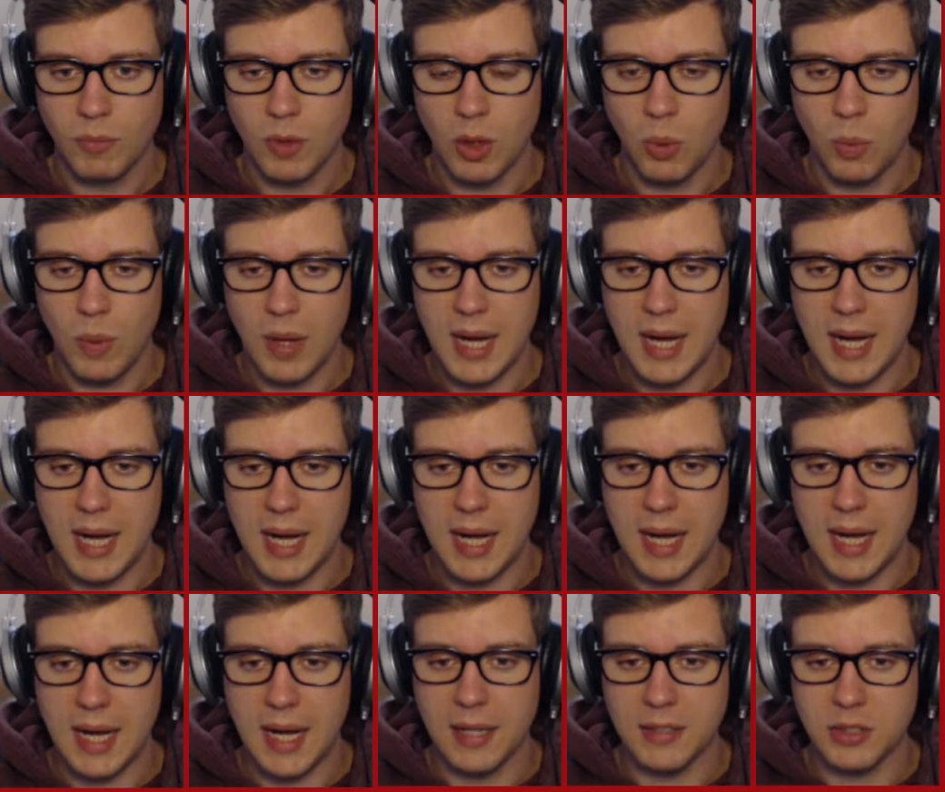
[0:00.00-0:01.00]

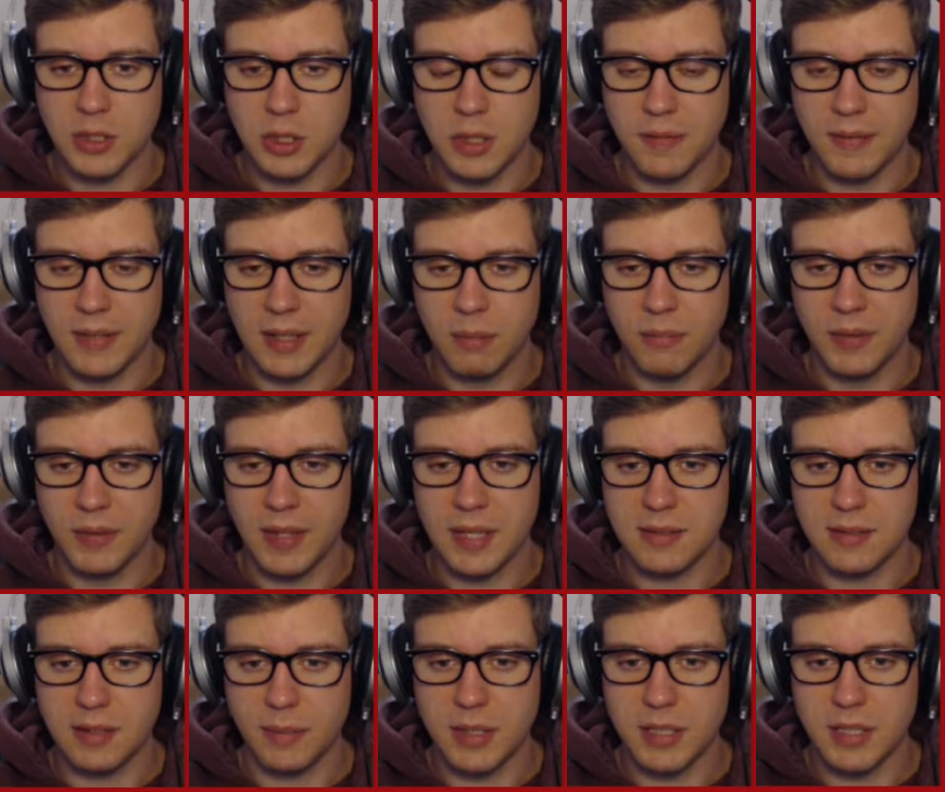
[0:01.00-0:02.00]
Waha! So you've come for this.
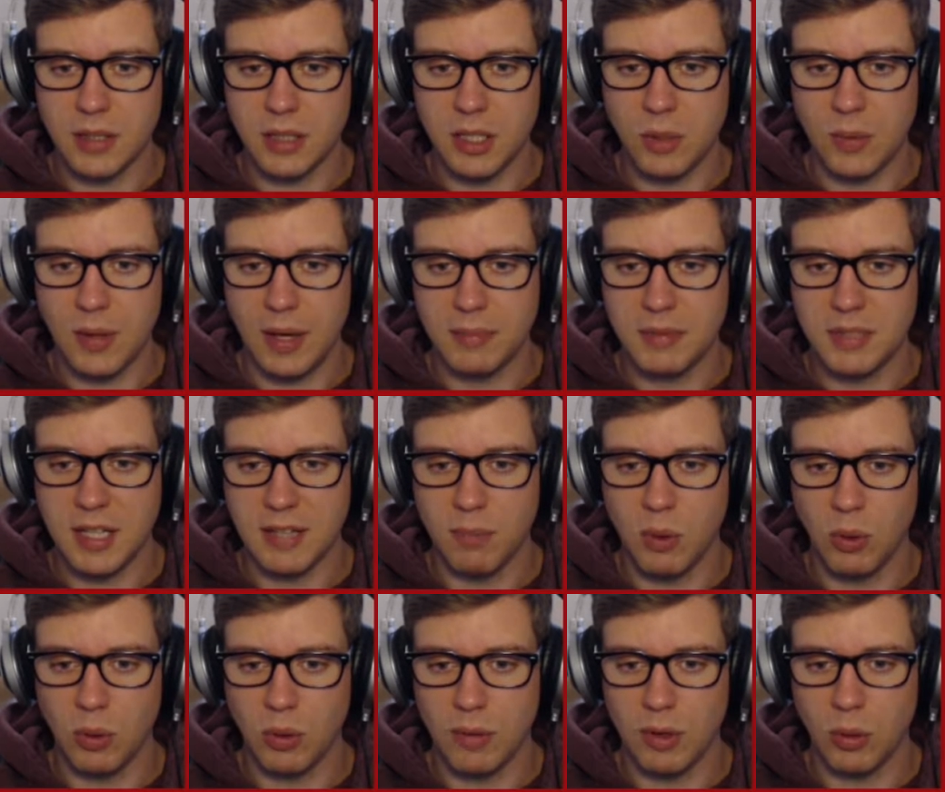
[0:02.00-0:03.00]
Let me tell you, I'm tough.
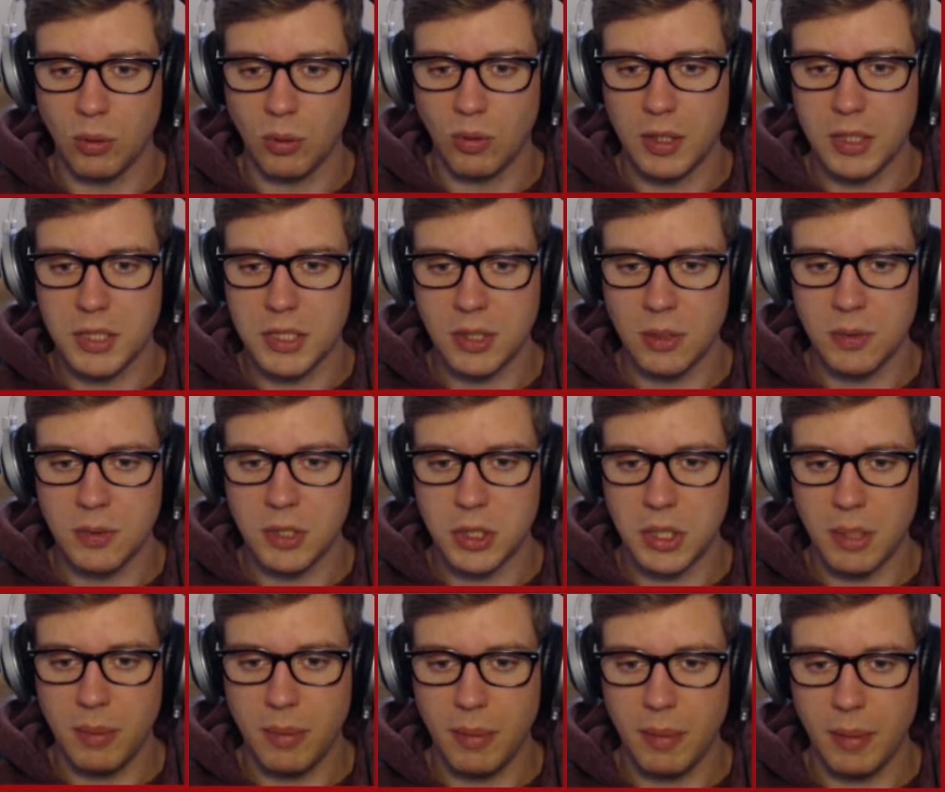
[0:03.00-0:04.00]
Pokemon will crush stones. I should
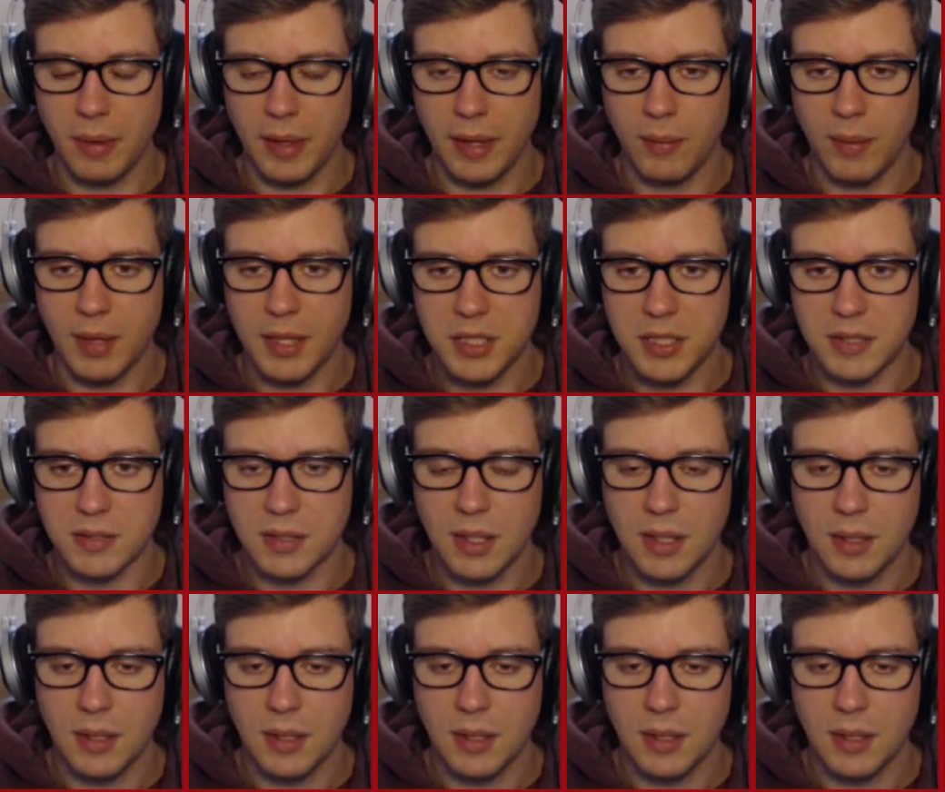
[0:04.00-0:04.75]
have... Okay, watch this.